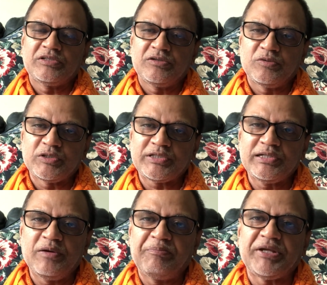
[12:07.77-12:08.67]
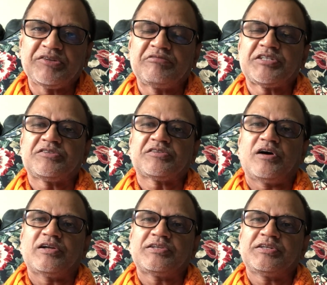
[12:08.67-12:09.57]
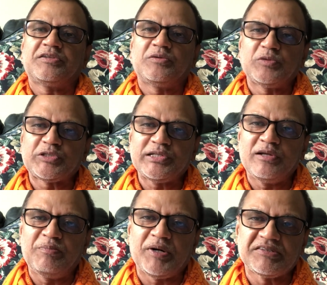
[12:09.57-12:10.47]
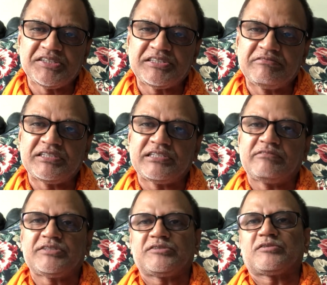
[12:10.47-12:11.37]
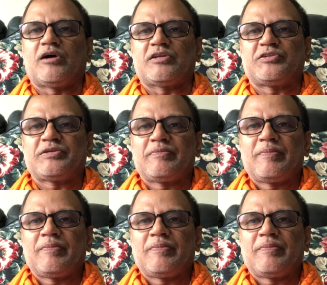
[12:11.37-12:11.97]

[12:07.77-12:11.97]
the ocean of peace, which is God, the ocean of positivity, which is God,